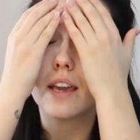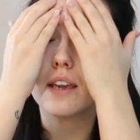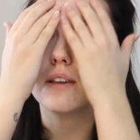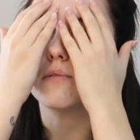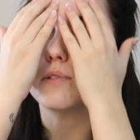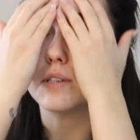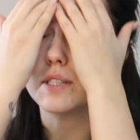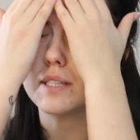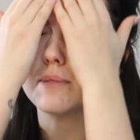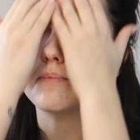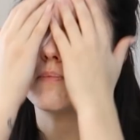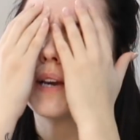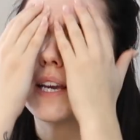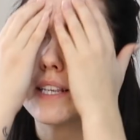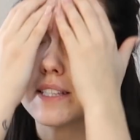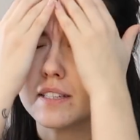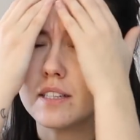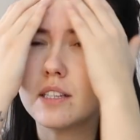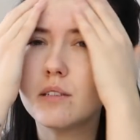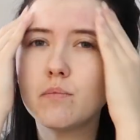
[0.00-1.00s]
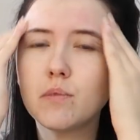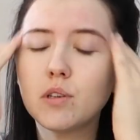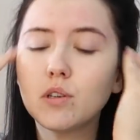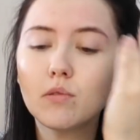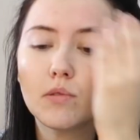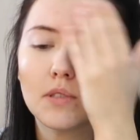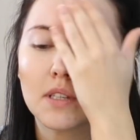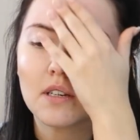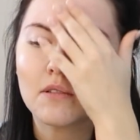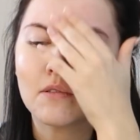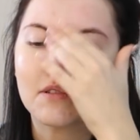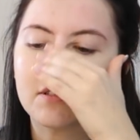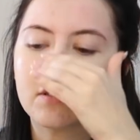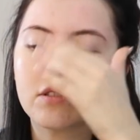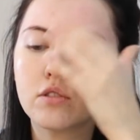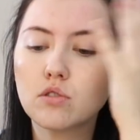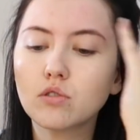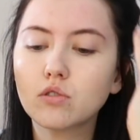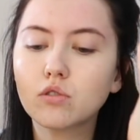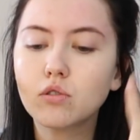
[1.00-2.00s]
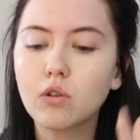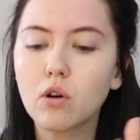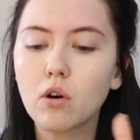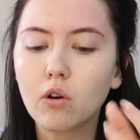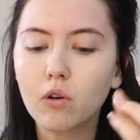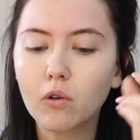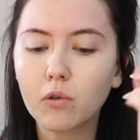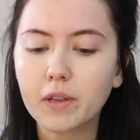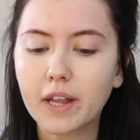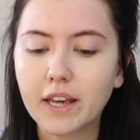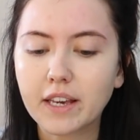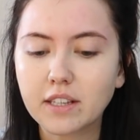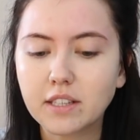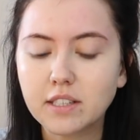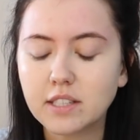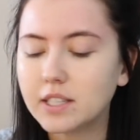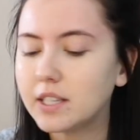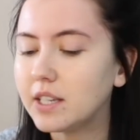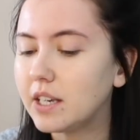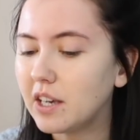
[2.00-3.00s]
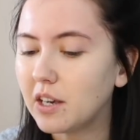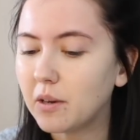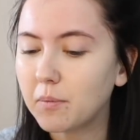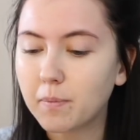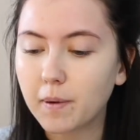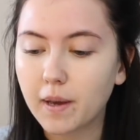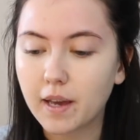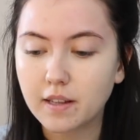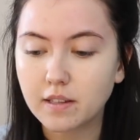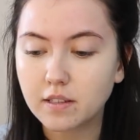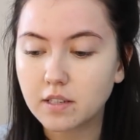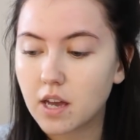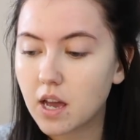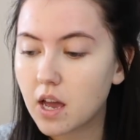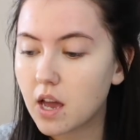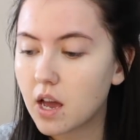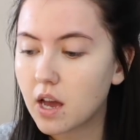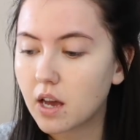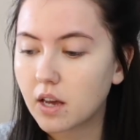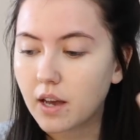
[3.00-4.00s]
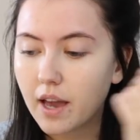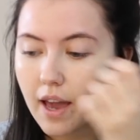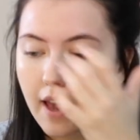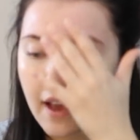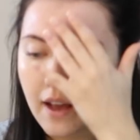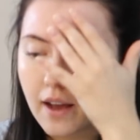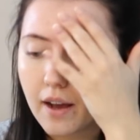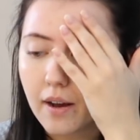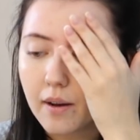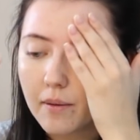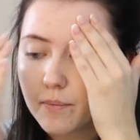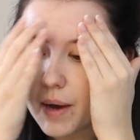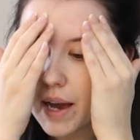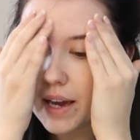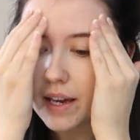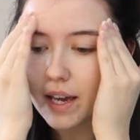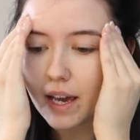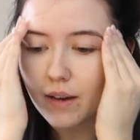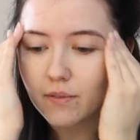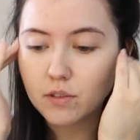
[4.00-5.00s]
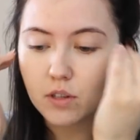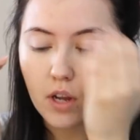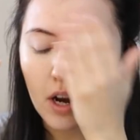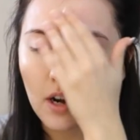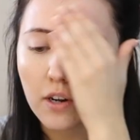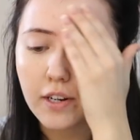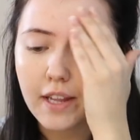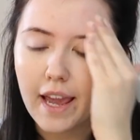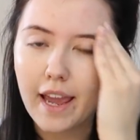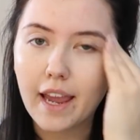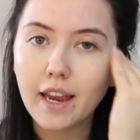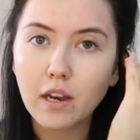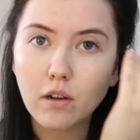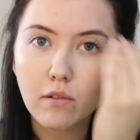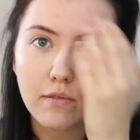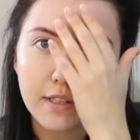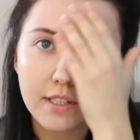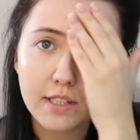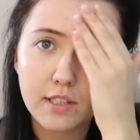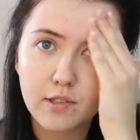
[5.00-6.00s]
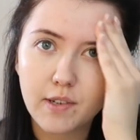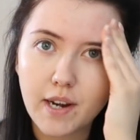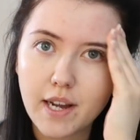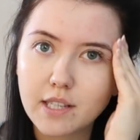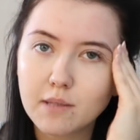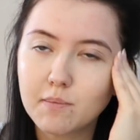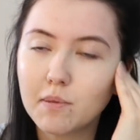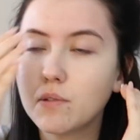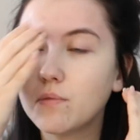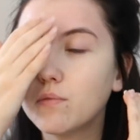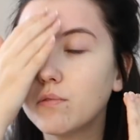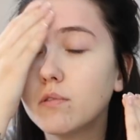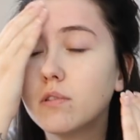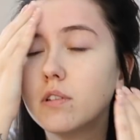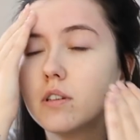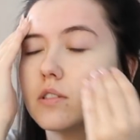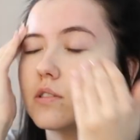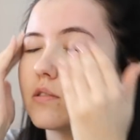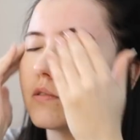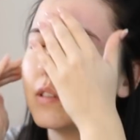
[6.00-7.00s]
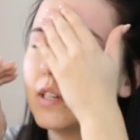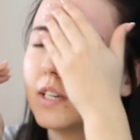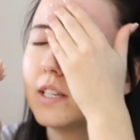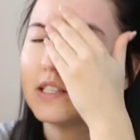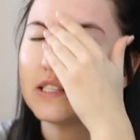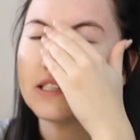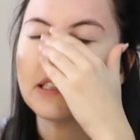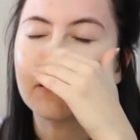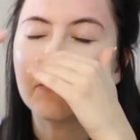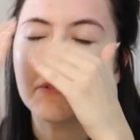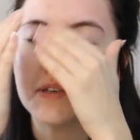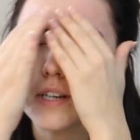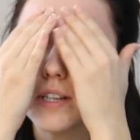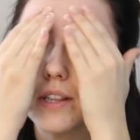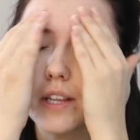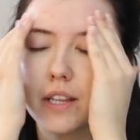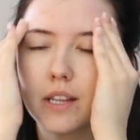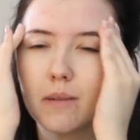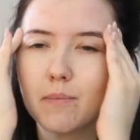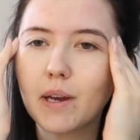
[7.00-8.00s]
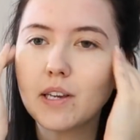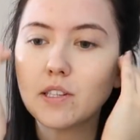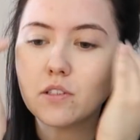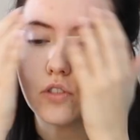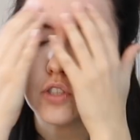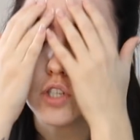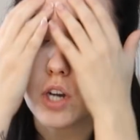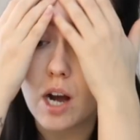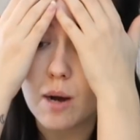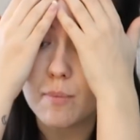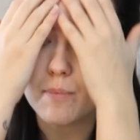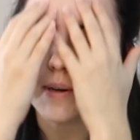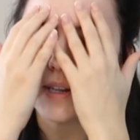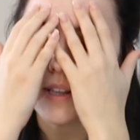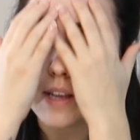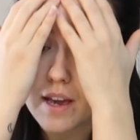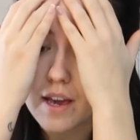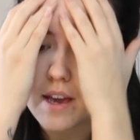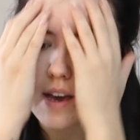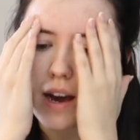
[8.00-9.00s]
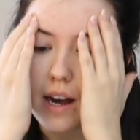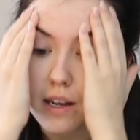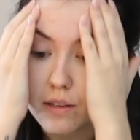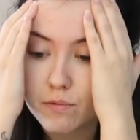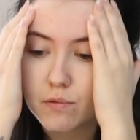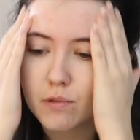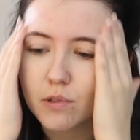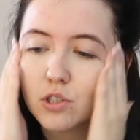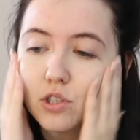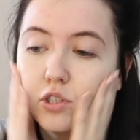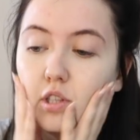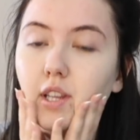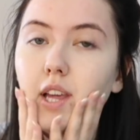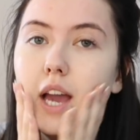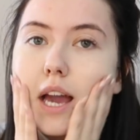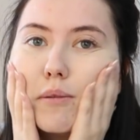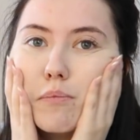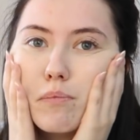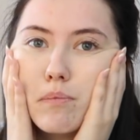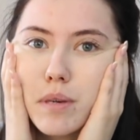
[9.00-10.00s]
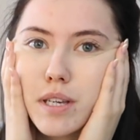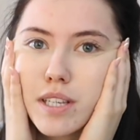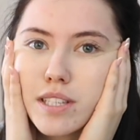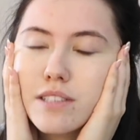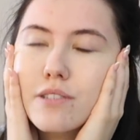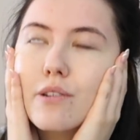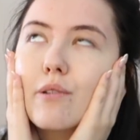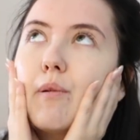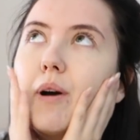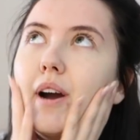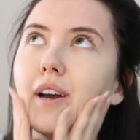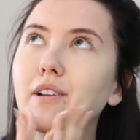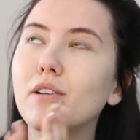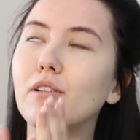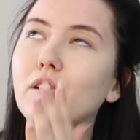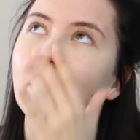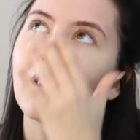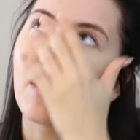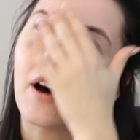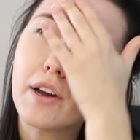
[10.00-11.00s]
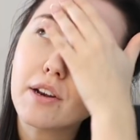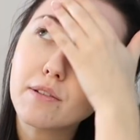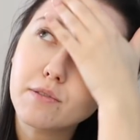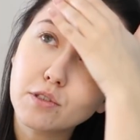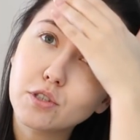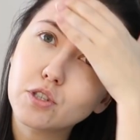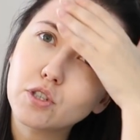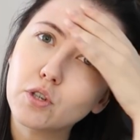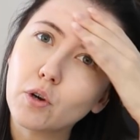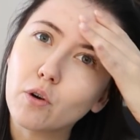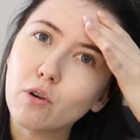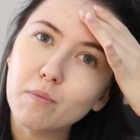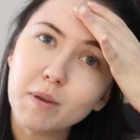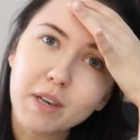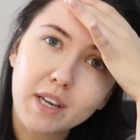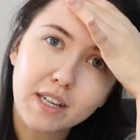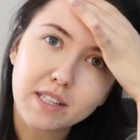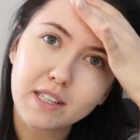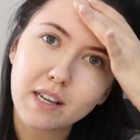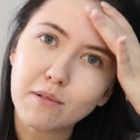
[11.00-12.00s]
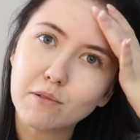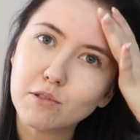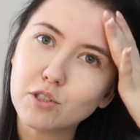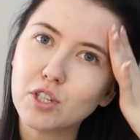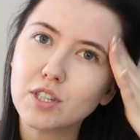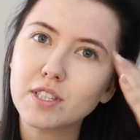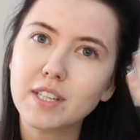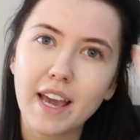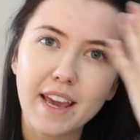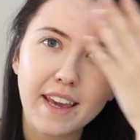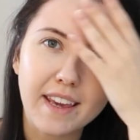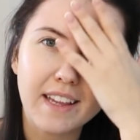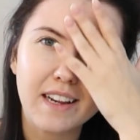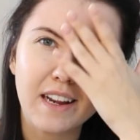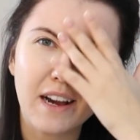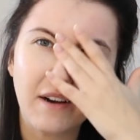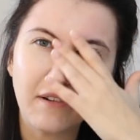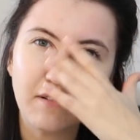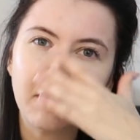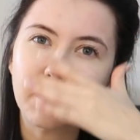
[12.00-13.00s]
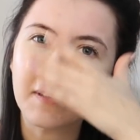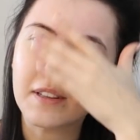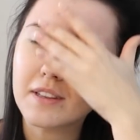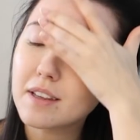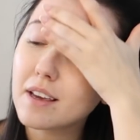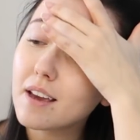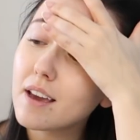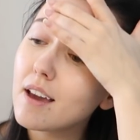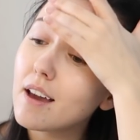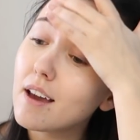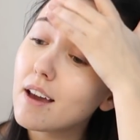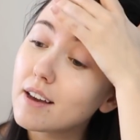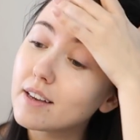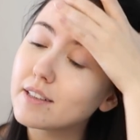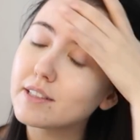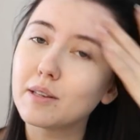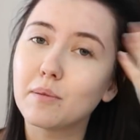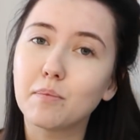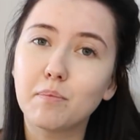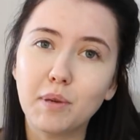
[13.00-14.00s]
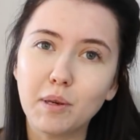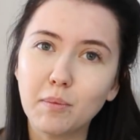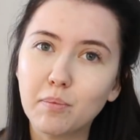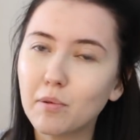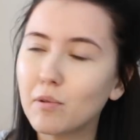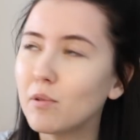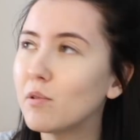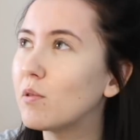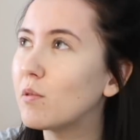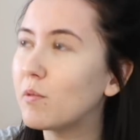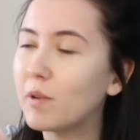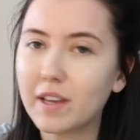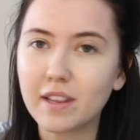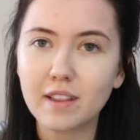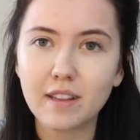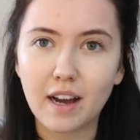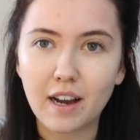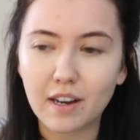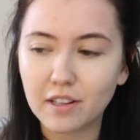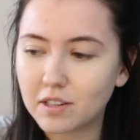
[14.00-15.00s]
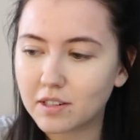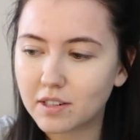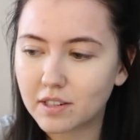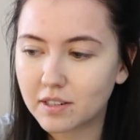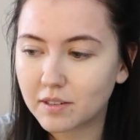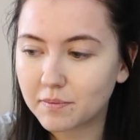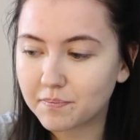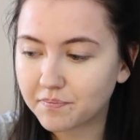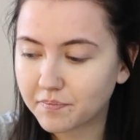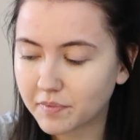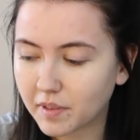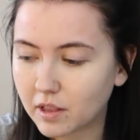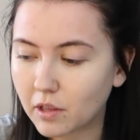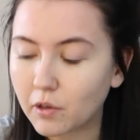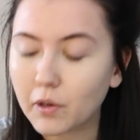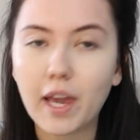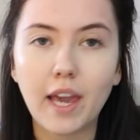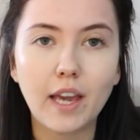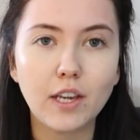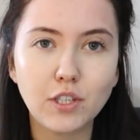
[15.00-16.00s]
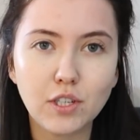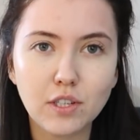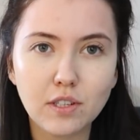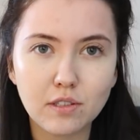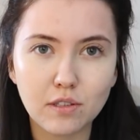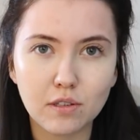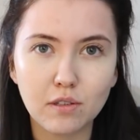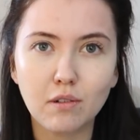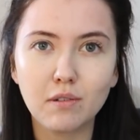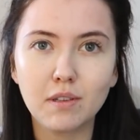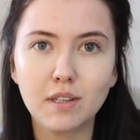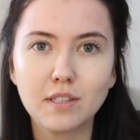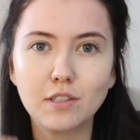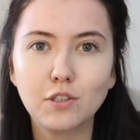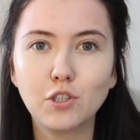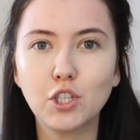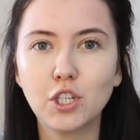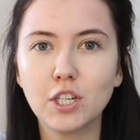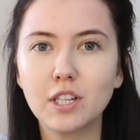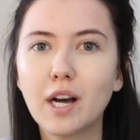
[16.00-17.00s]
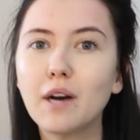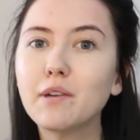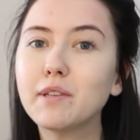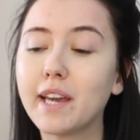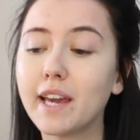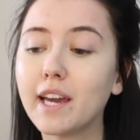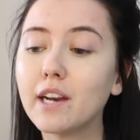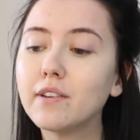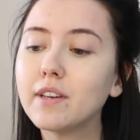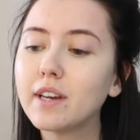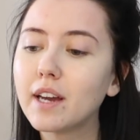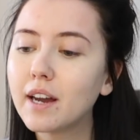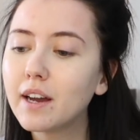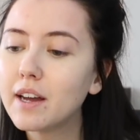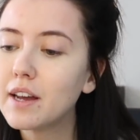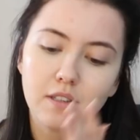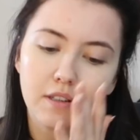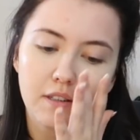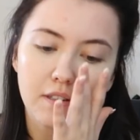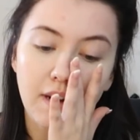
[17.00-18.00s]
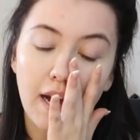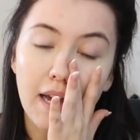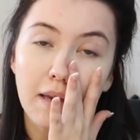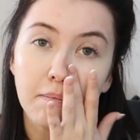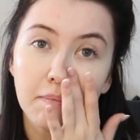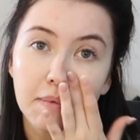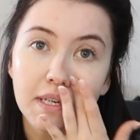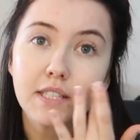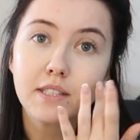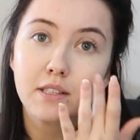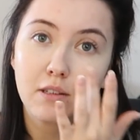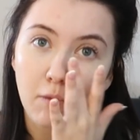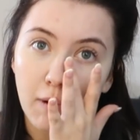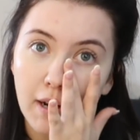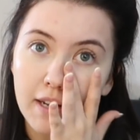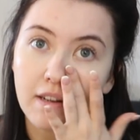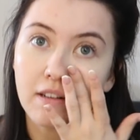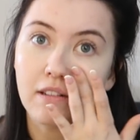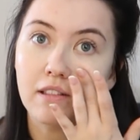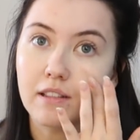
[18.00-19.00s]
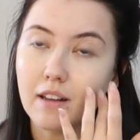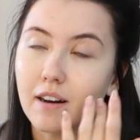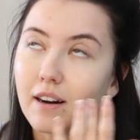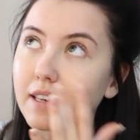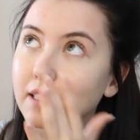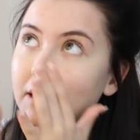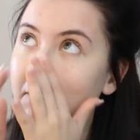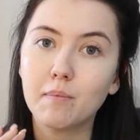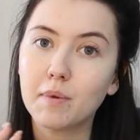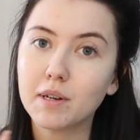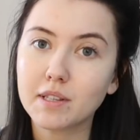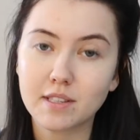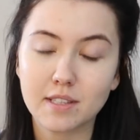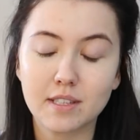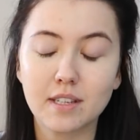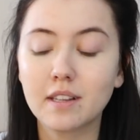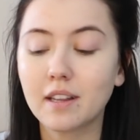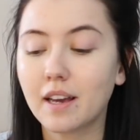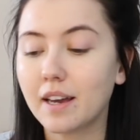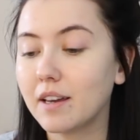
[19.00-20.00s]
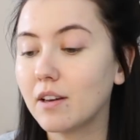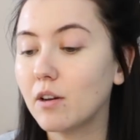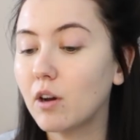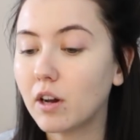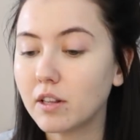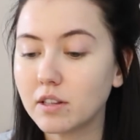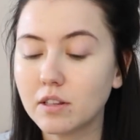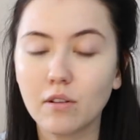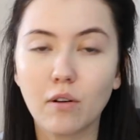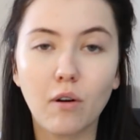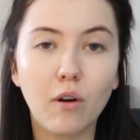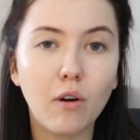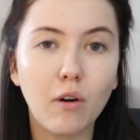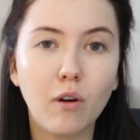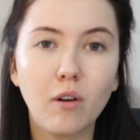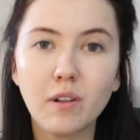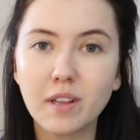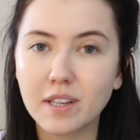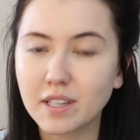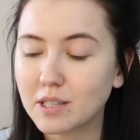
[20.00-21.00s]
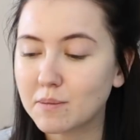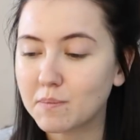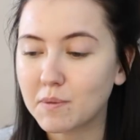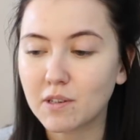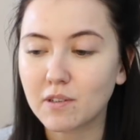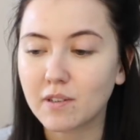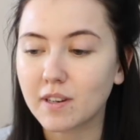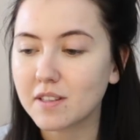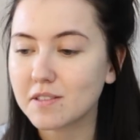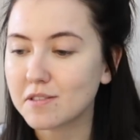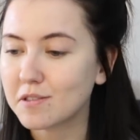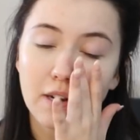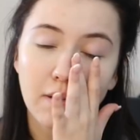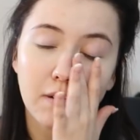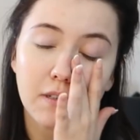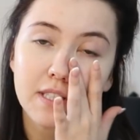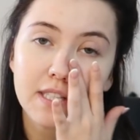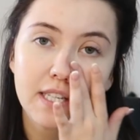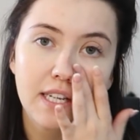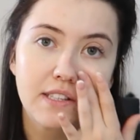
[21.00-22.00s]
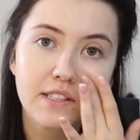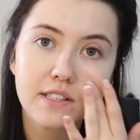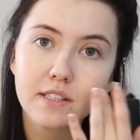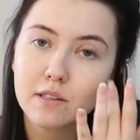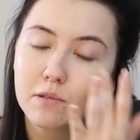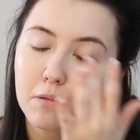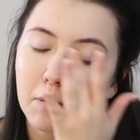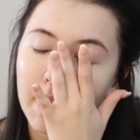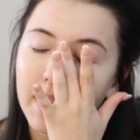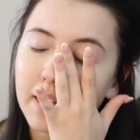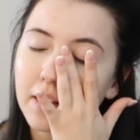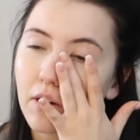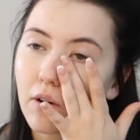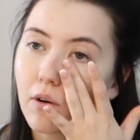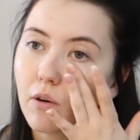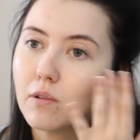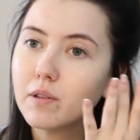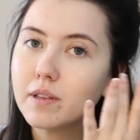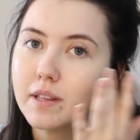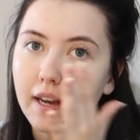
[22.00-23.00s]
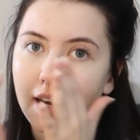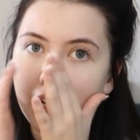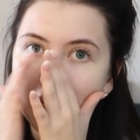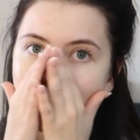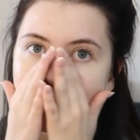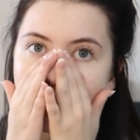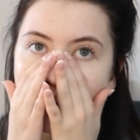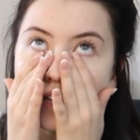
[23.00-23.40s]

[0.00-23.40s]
It was amazing. The music was so like deep, and I haven't heard any of these tracks before, so he did really an amazing job. But unfortunately I missed quite a lot of the show because I was just hanging out with some people in other locations, you know, this chill out area. So I missed quite a lot, but still I got the whole experience. I was dancing away the whole night.